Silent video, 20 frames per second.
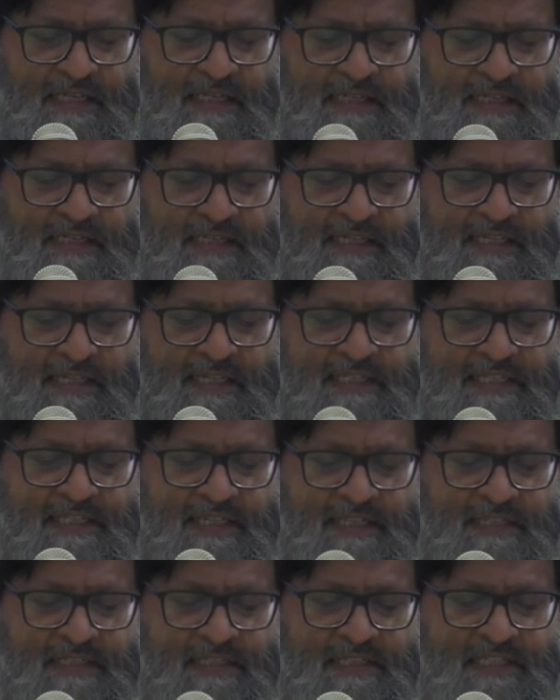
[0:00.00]
It
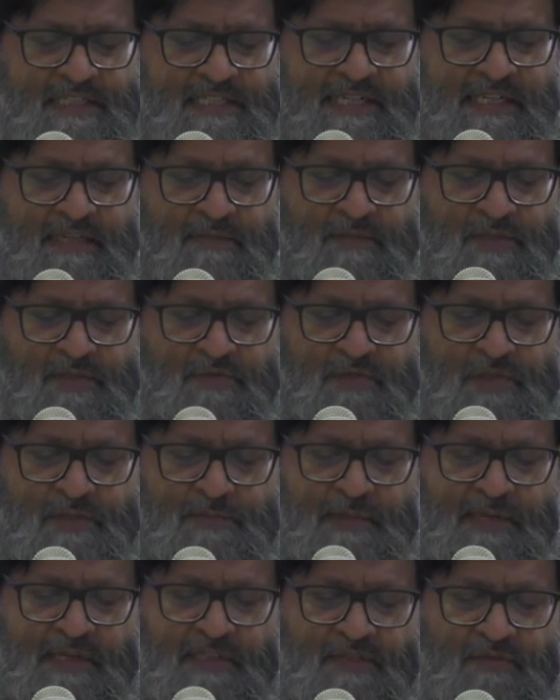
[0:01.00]
says the state must
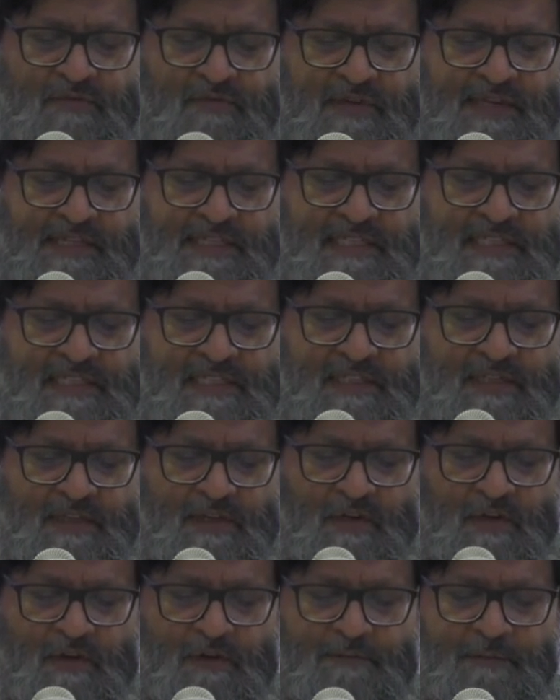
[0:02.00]
respect the rights
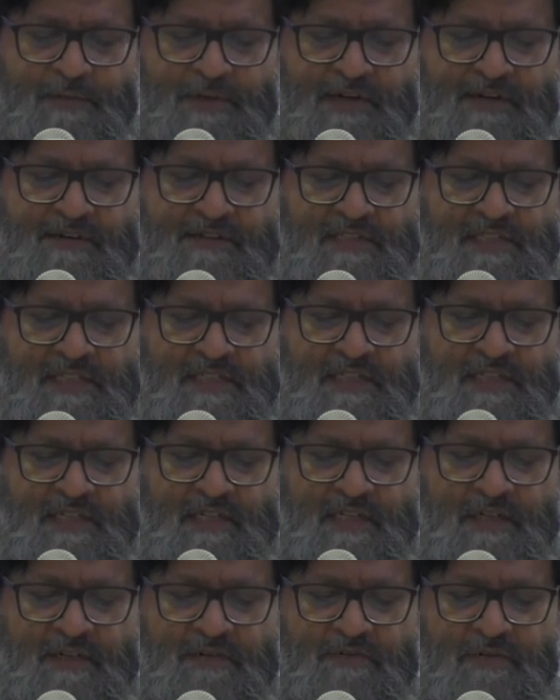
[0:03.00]
of
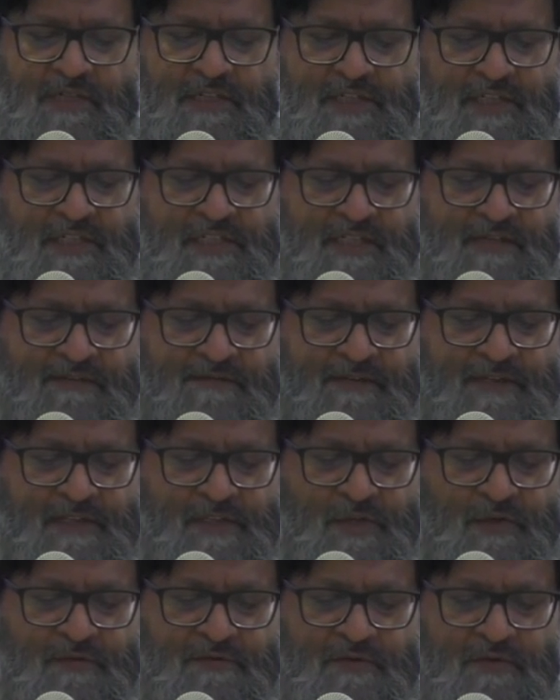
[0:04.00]
parents' religious and
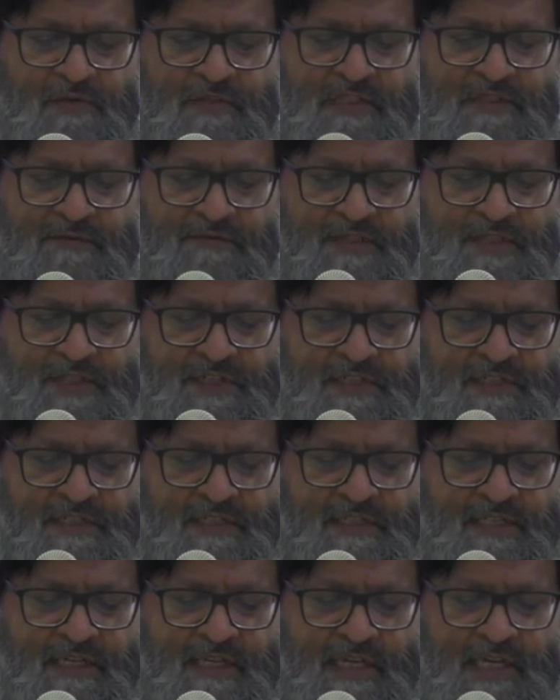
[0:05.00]
philosophical
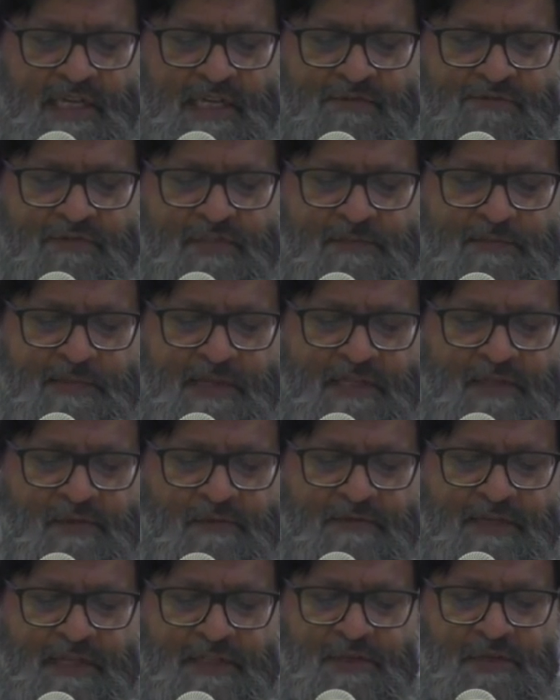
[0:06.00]
convictions in respect
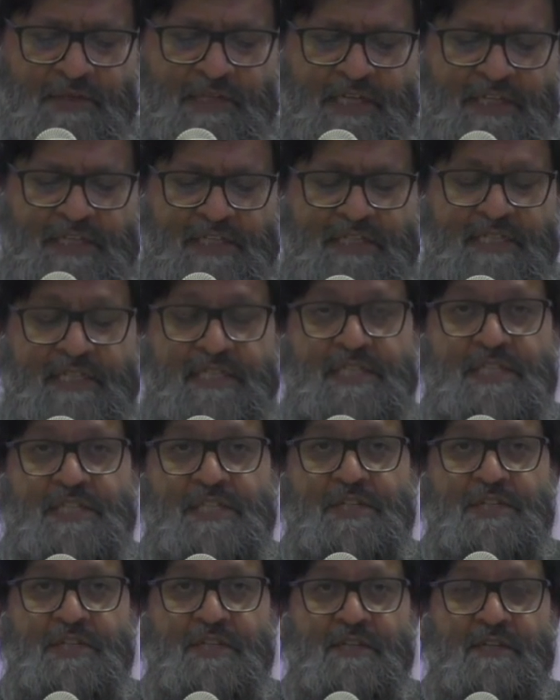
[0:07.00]
of education and
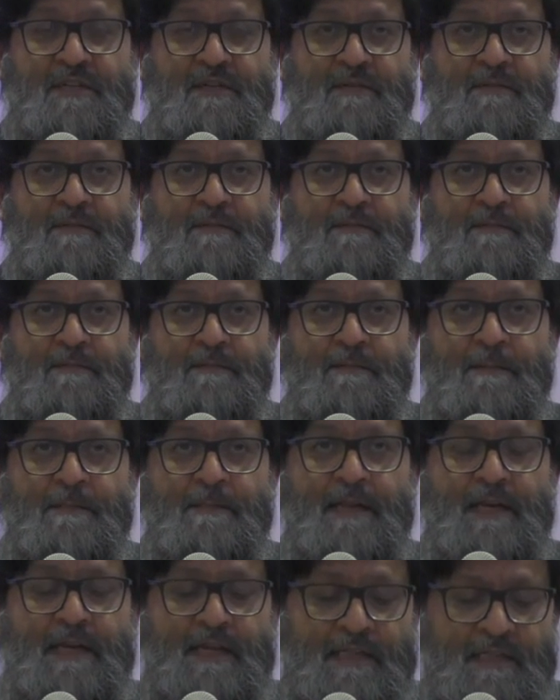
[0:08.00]
teaching.
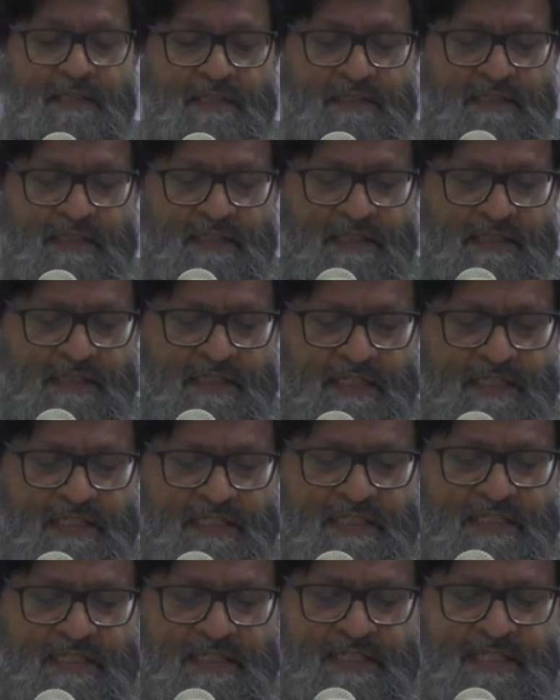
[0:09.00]

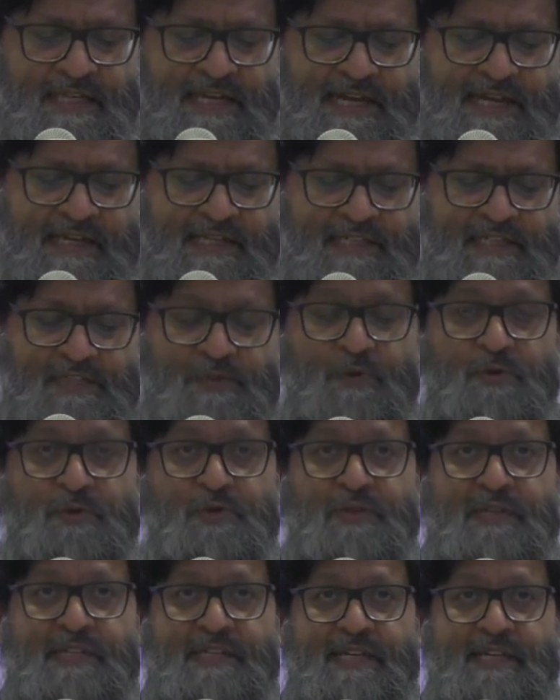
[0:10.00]
This act is
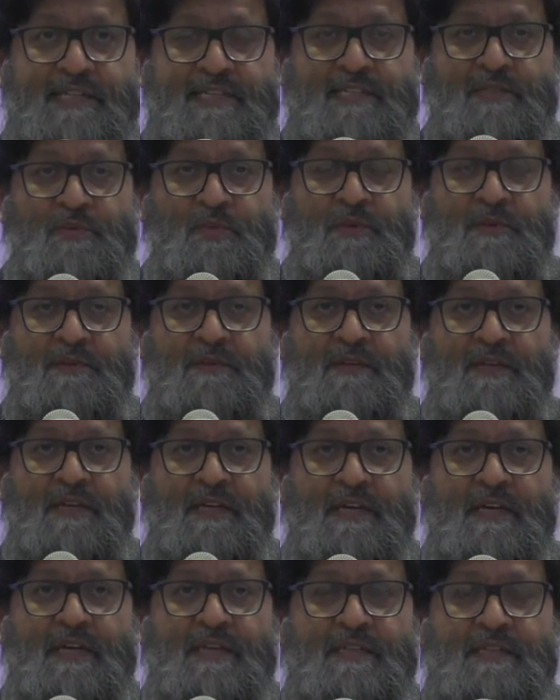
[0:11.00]
also connected with
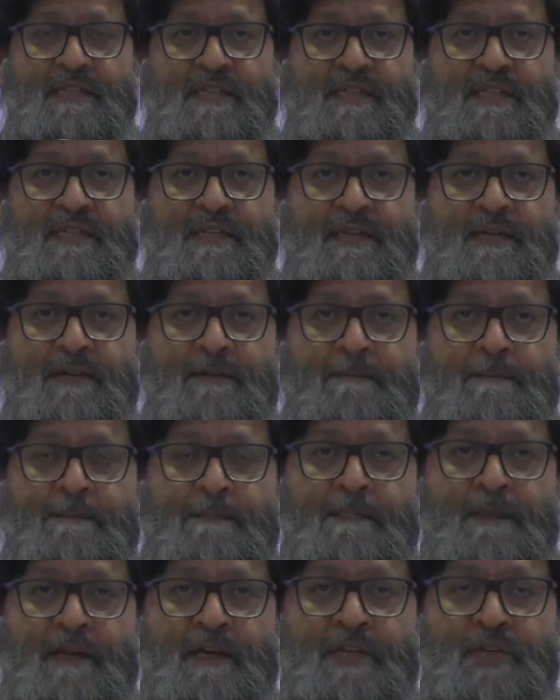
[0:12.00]
the
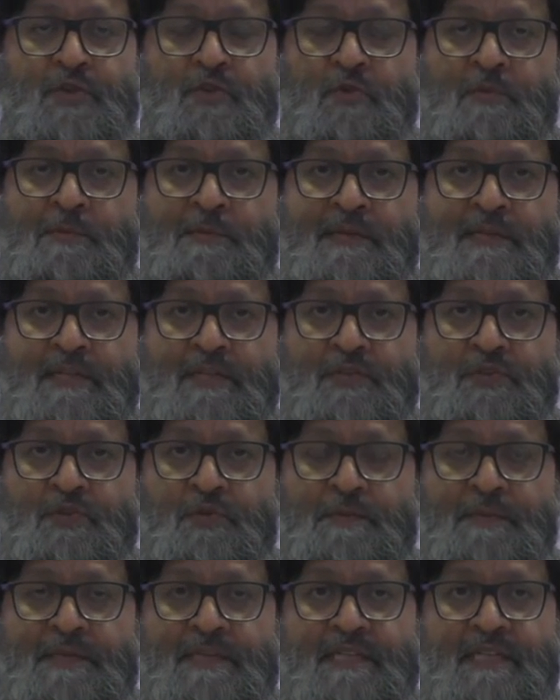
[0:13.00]

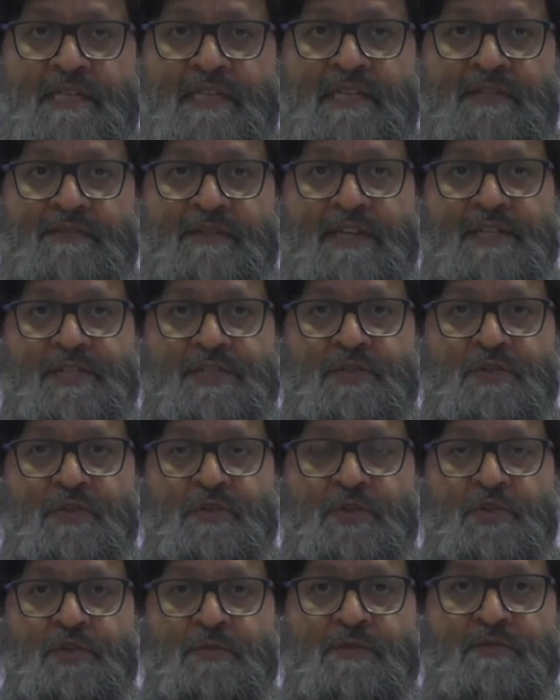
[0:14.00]
European Convention
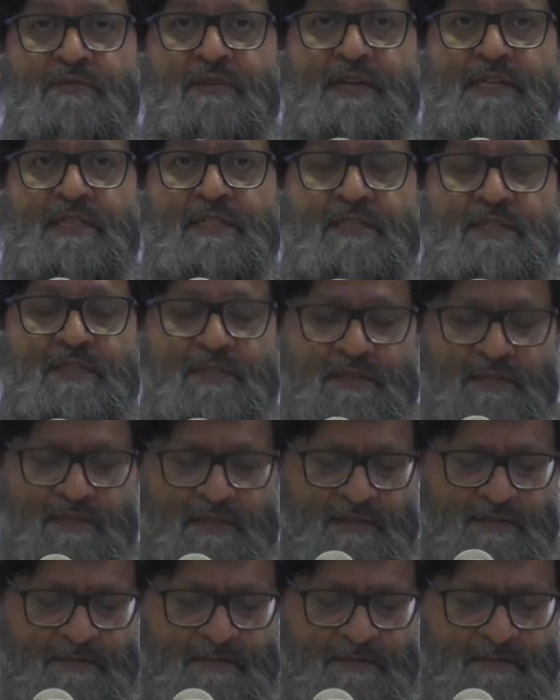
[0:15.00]
on Human Rights.